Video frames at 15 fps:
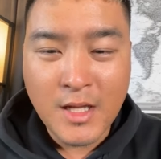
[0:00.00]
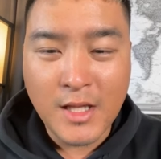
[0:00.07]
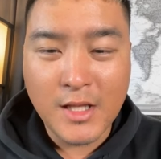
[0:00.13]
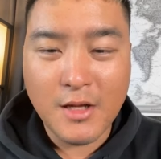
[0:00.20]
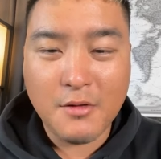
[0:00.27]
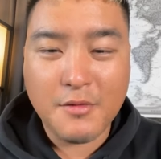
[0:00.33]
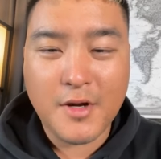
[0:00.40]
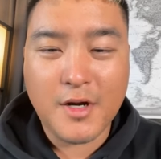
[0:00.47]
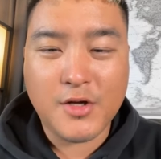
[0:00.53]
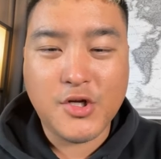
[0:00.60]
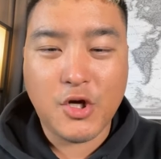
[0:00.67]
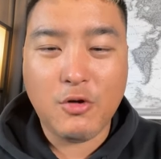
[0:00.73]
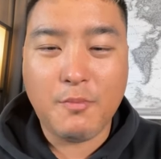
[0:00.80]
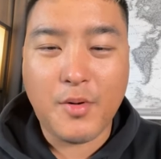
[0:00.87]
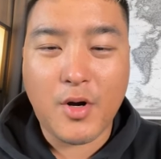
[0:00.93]
Hello there,
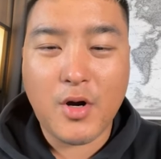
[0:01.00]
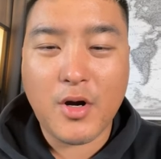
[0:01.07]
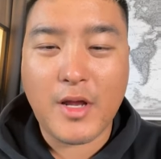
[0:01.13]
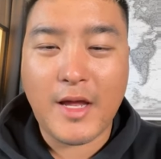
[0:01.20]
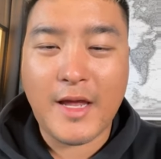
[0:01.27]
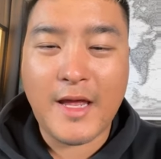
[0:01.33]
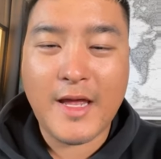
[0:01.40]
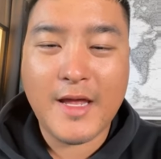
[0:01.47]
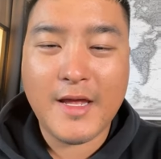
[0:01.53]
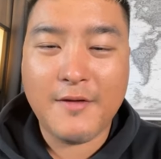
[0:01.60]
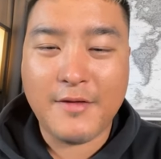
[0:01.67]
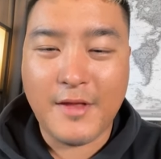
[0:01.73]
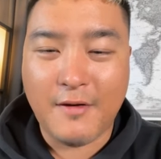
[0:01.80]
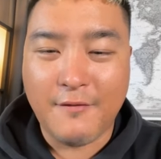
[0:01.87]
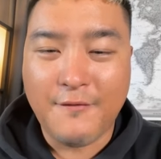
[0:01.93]
Joe Berg.
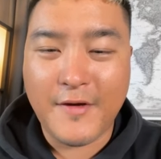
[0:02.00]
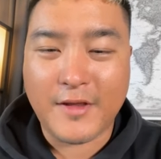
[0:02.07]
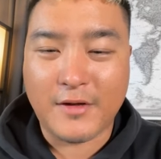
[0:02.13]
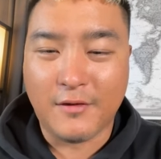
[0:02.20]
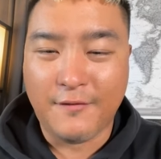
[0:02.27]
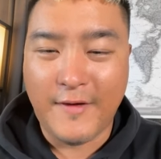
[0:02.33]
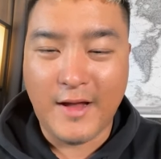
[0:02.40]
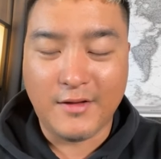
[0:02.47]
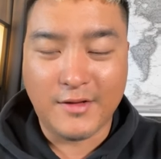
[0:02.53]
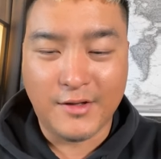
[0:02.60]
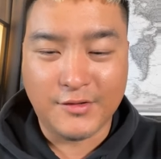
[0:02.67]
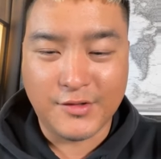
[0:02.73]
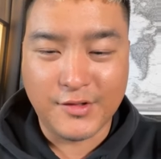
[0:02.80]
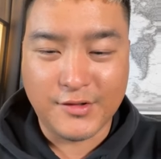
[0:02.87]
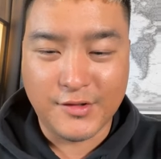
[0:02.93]
Hey there, Victor
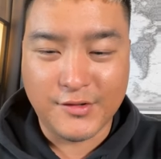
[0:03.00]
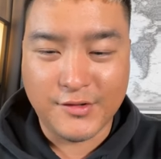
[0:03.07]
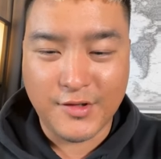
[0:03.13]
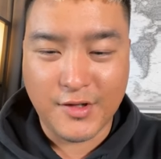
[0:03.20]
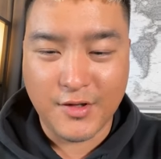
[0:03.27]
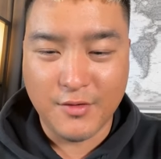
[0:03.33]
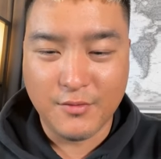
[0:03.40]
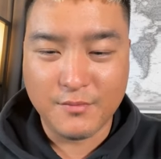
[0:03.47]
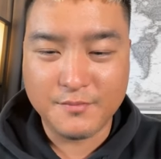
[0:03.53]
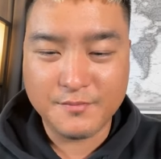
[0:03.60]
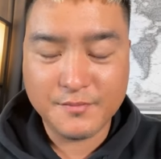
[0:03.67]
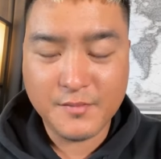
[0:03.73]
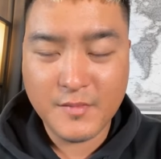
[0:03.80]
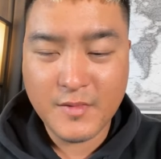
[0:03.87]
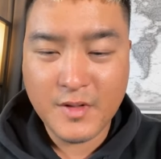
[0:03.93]
Valdez. Good to see you.
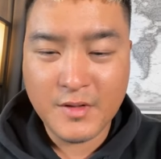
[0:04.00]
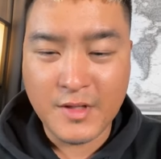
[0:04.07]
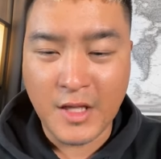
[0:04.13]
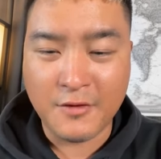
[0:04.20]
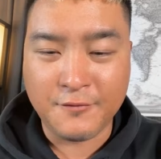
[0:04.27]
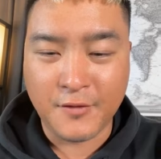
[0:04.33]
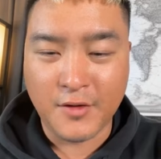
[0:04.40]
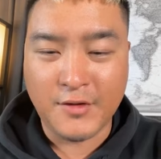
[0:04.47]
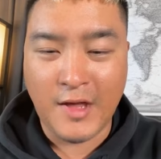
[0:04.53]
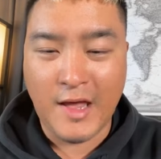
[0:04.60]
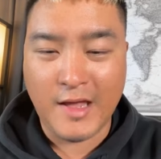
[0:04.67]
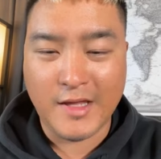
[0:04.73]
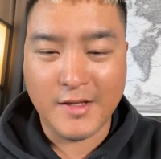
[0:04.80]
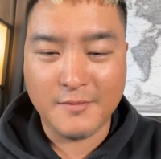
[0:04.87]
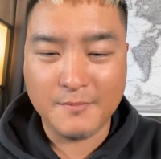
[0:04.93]
Thanks for
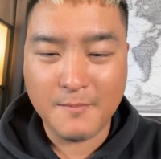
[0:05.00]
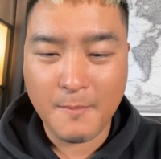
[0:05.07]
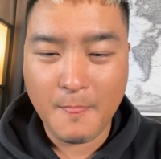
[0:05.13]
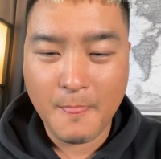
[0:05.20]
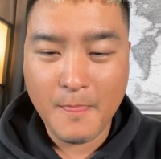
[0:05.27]
tagging.